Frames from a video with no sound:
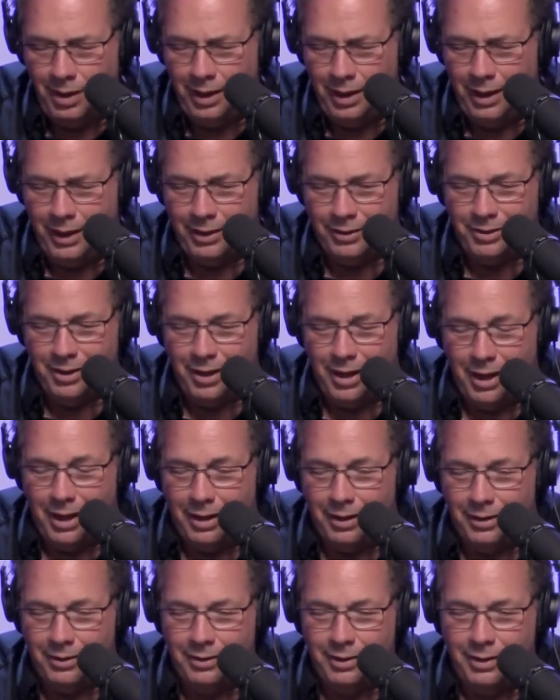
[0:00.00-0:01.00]
And
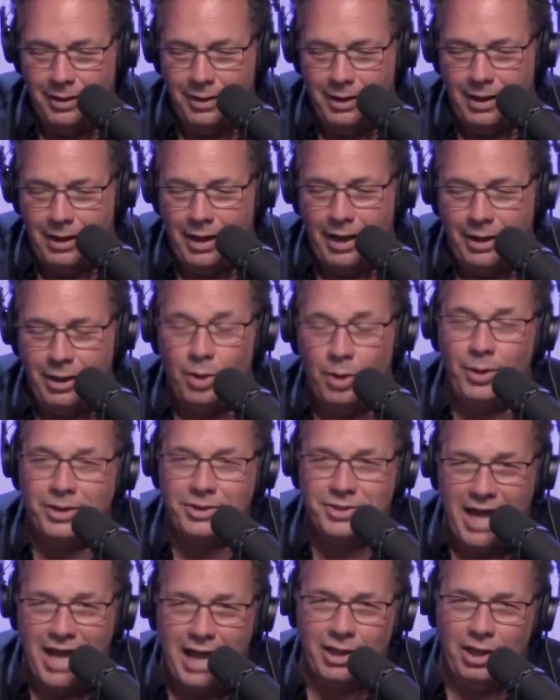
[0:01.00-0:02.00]
I know
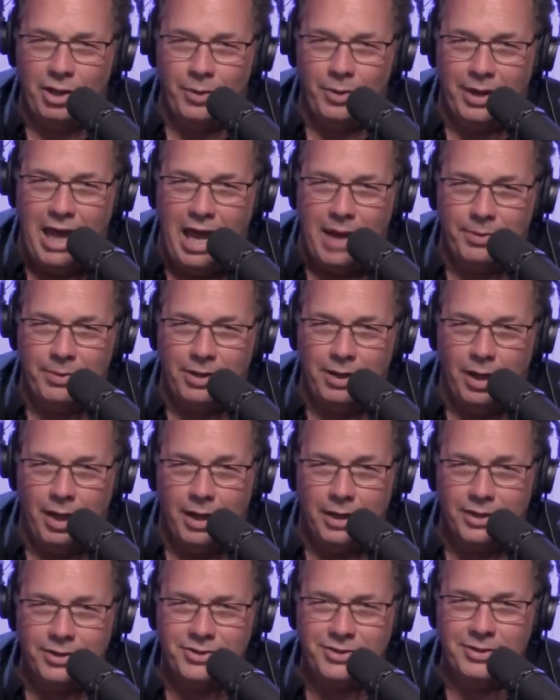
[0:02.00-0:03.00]
exactly what happened to
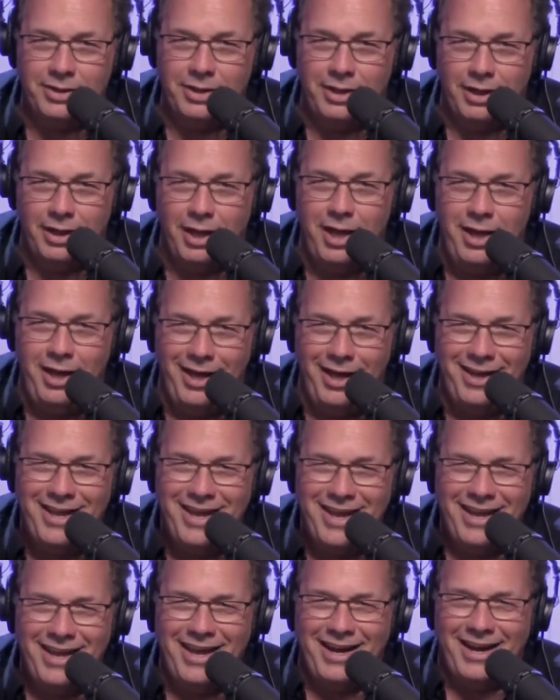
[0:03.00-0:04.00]
us, and
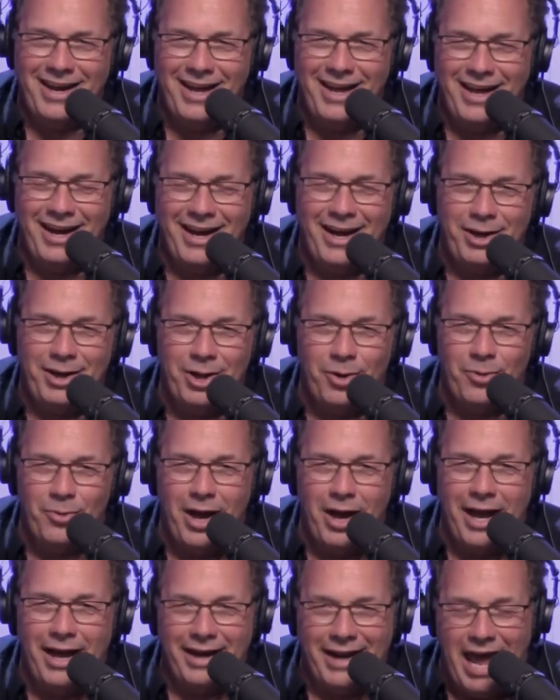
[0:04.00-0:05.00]
I know
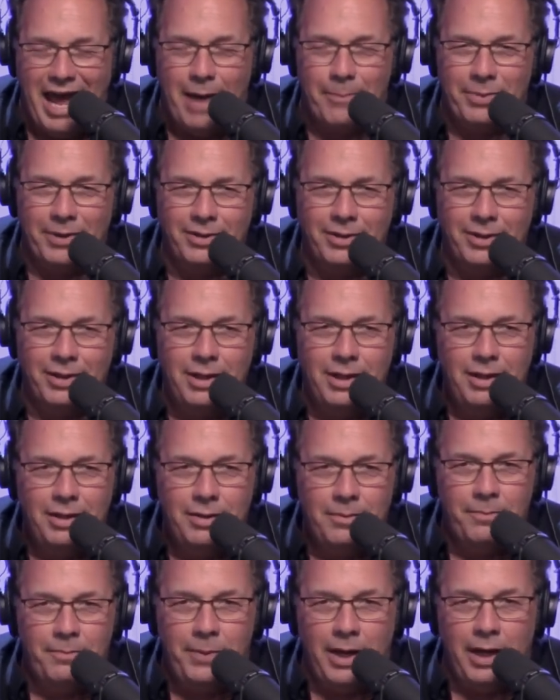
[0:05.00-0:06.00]
why it happened.
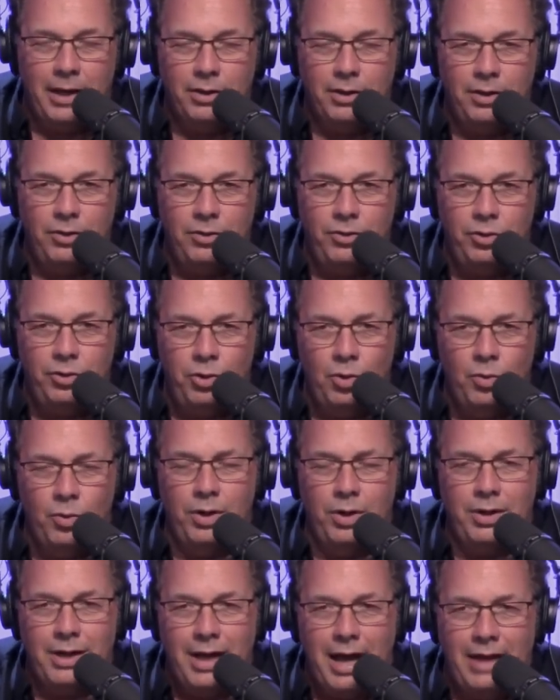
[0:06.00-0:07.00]
But you
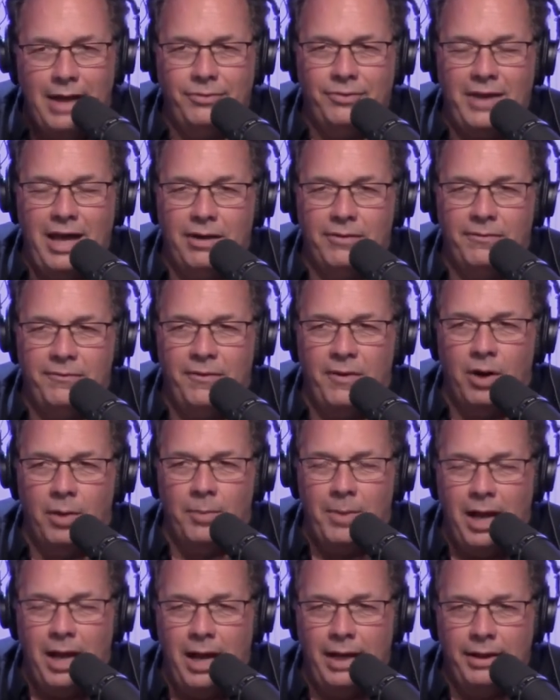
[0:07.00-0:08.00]
were not that far
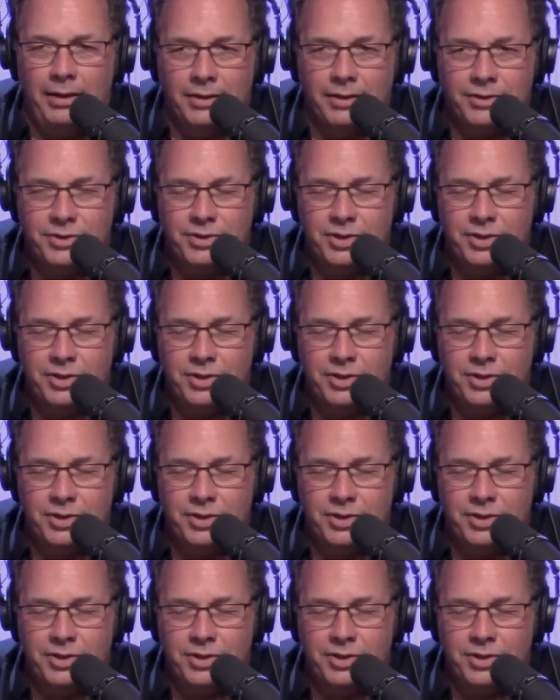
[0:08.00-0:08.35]
behind us.